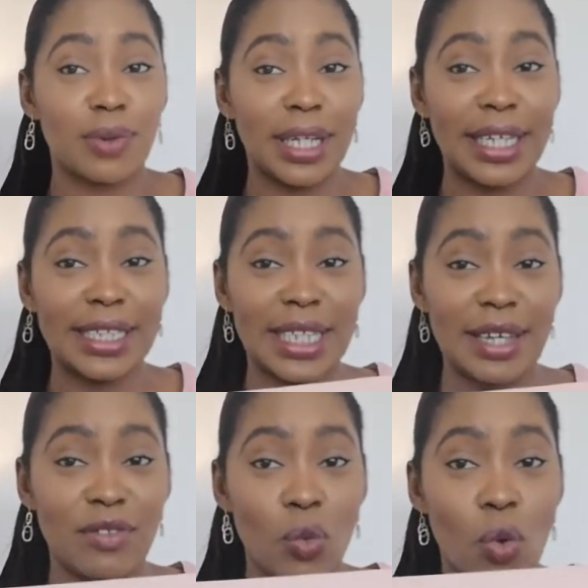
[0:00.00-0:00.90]
please
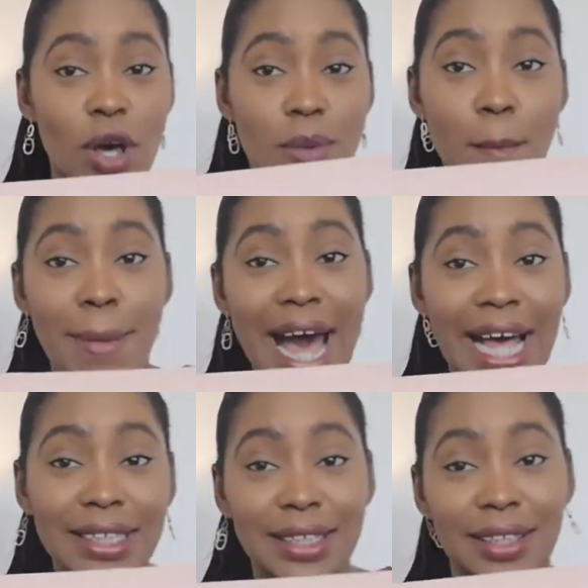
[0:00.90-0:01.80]
leave the word
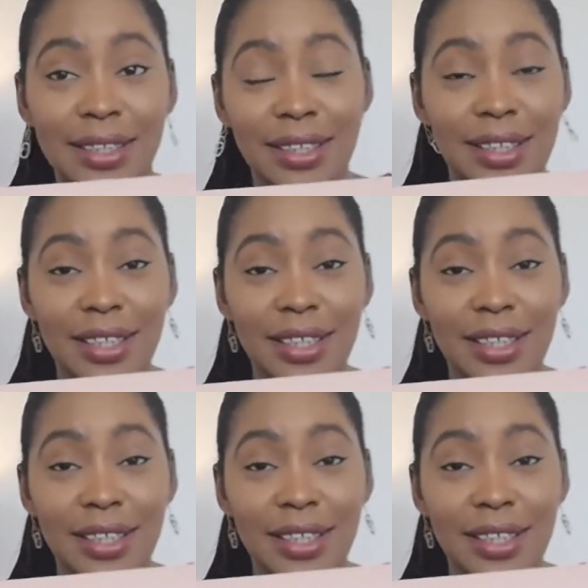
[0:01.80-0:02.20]
Matt